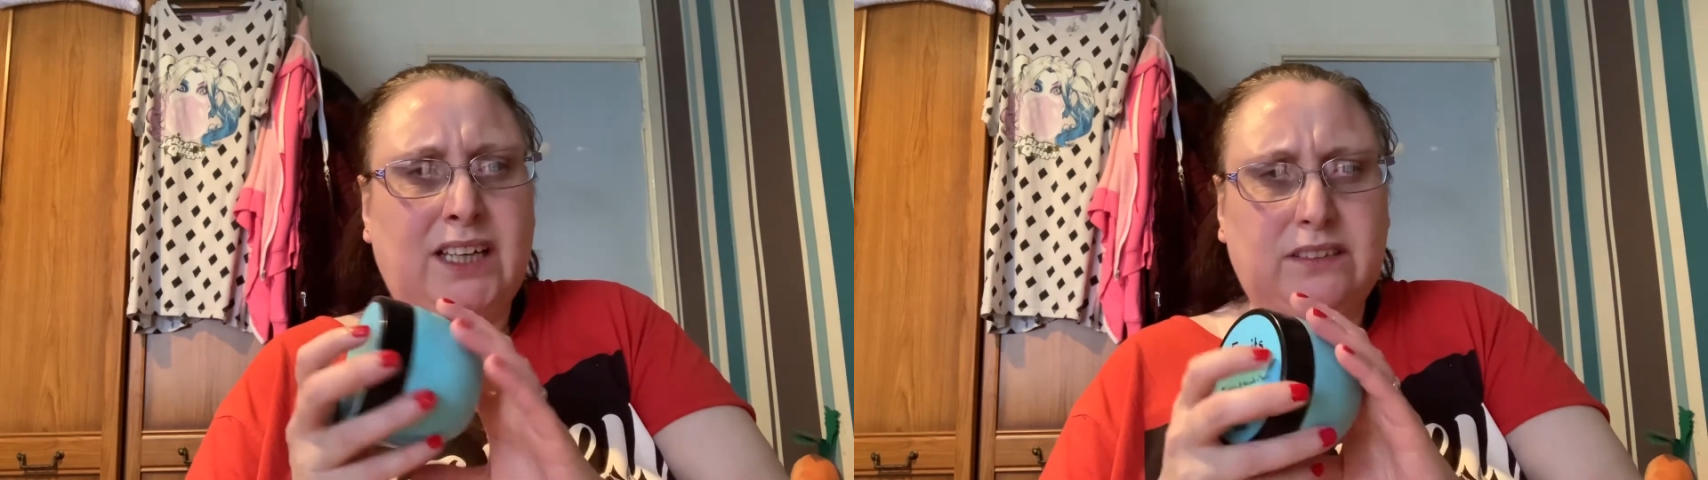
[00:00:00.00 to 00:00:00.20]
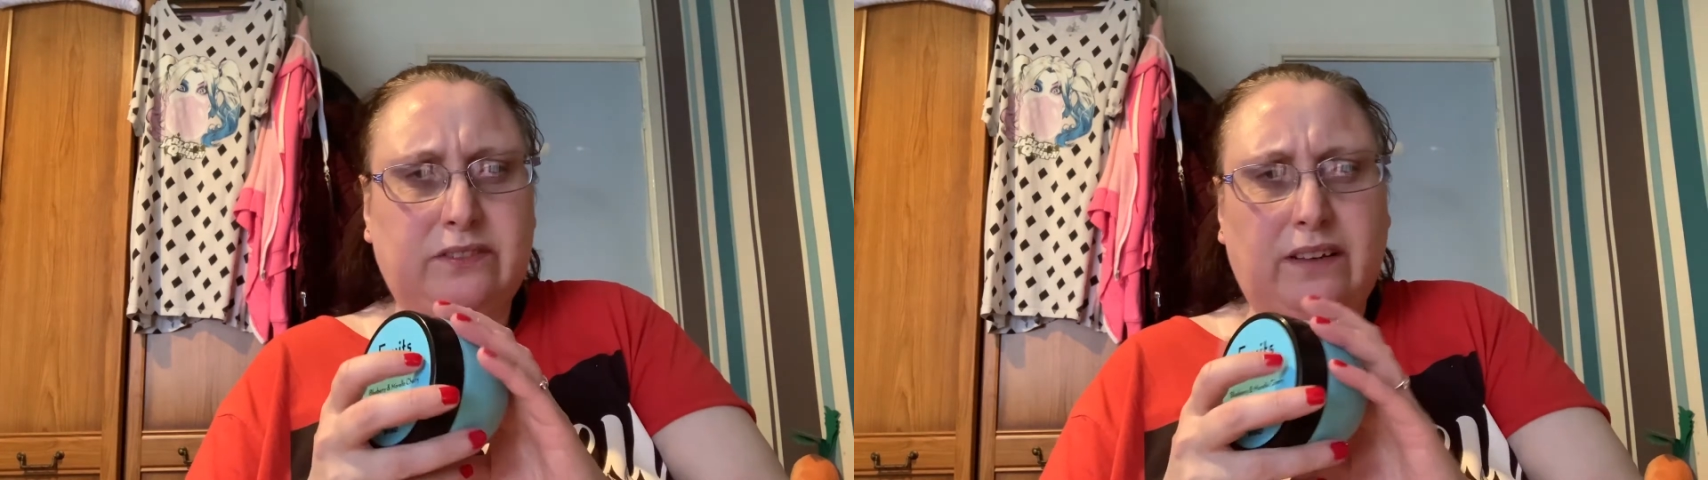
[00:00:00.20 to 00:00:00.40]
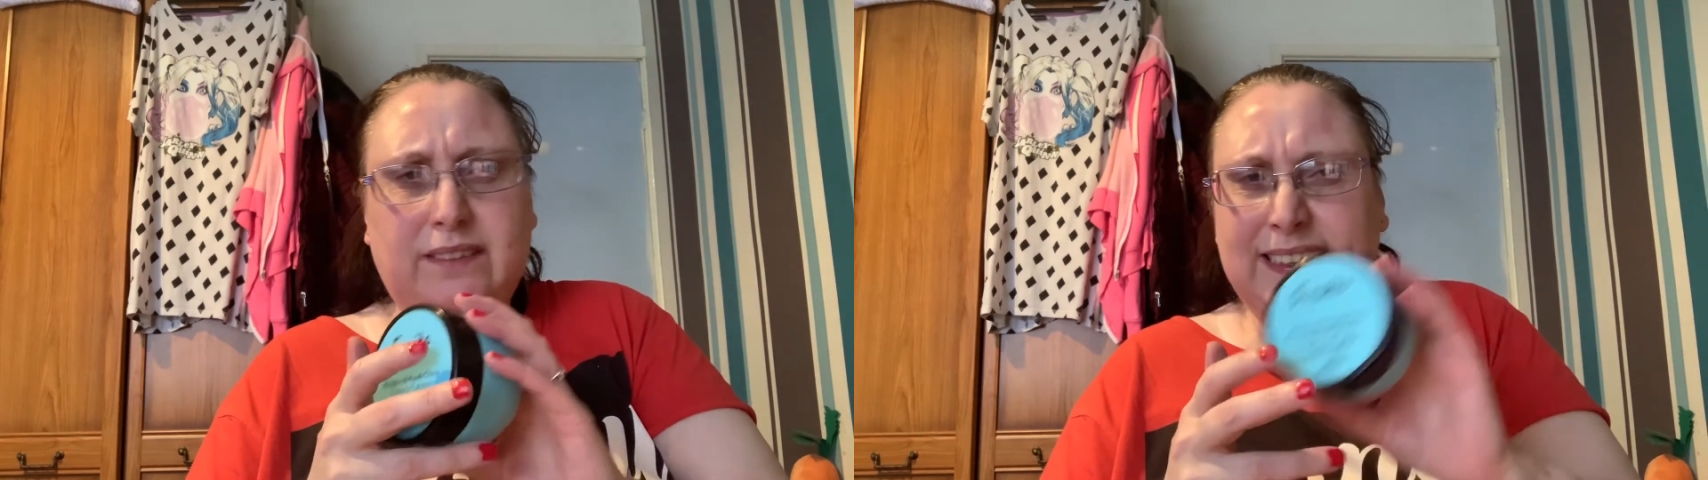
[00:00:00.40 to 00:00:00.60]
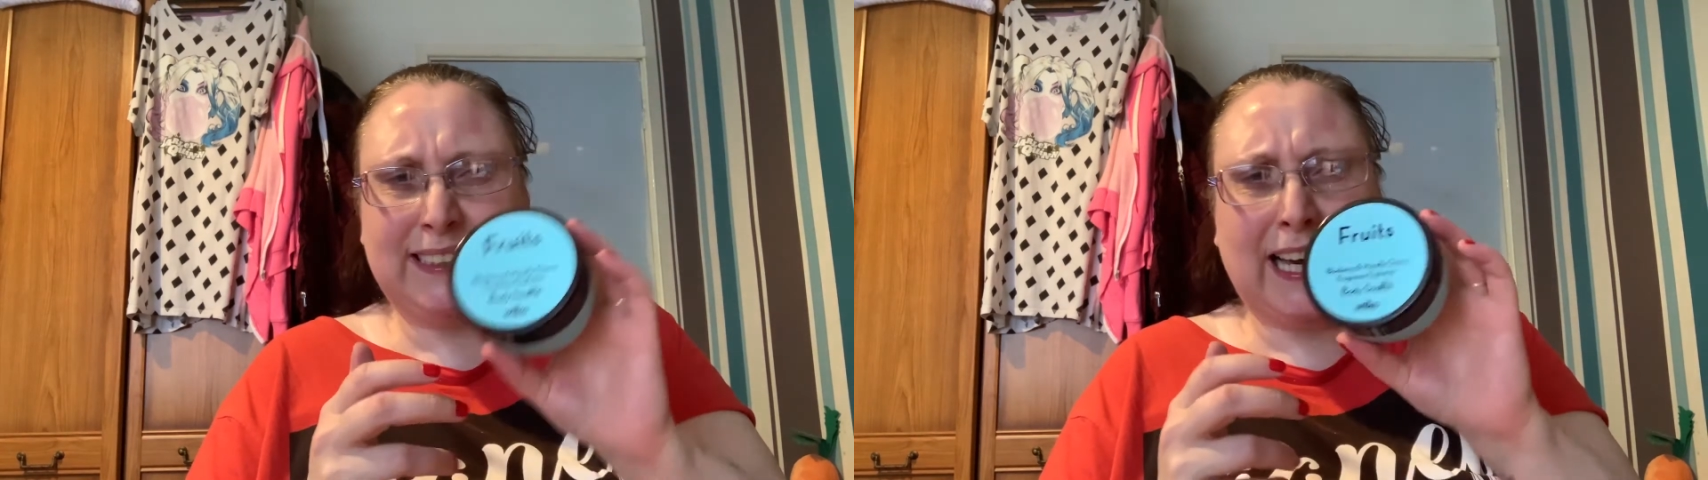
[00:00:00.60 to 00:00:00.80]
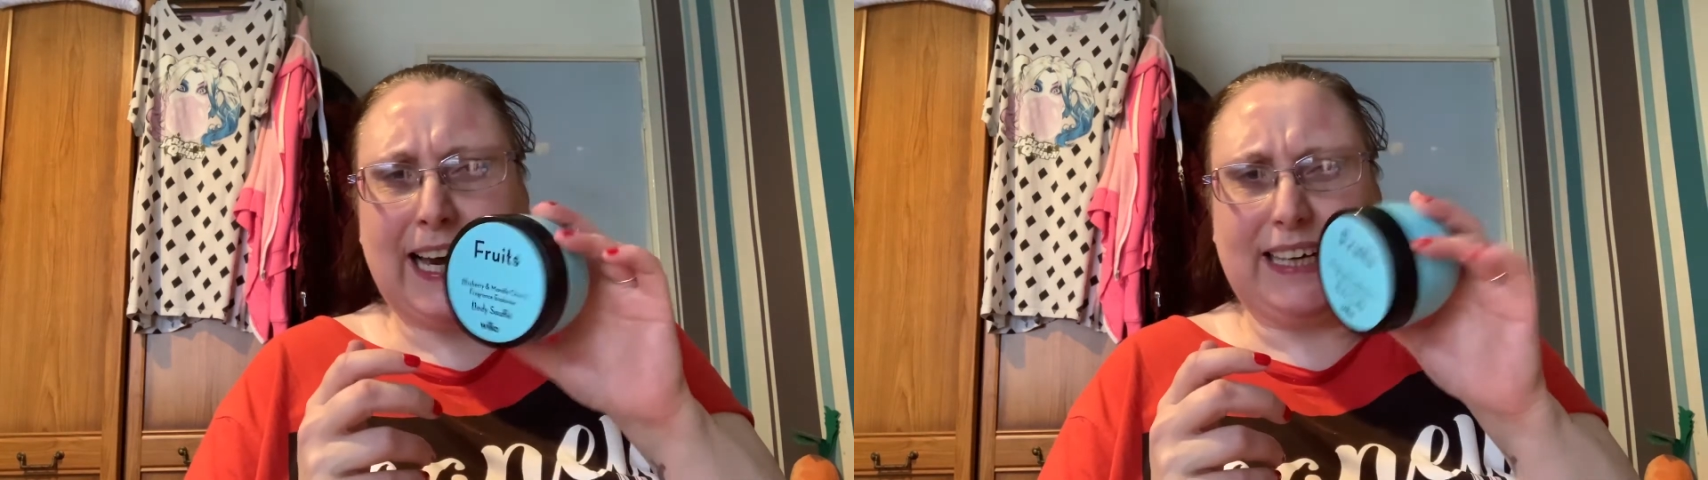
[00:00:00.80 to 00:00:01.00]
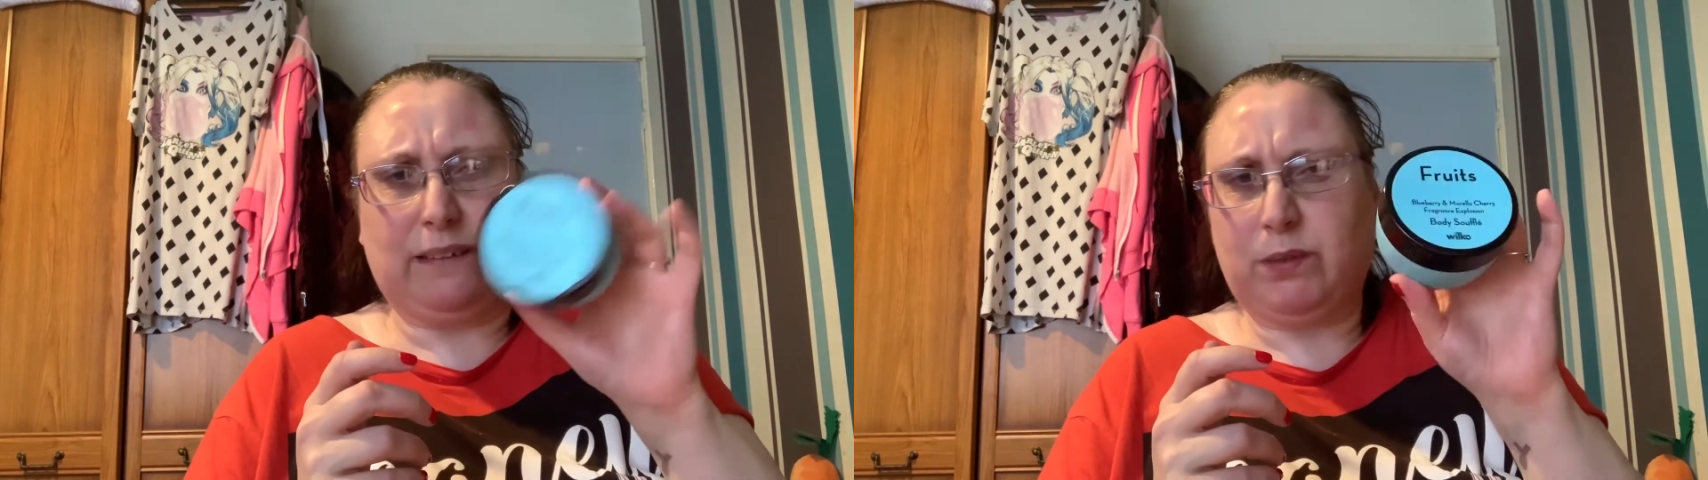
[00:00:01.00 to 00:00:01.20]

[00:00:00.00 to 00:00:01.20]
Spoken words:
is very sad,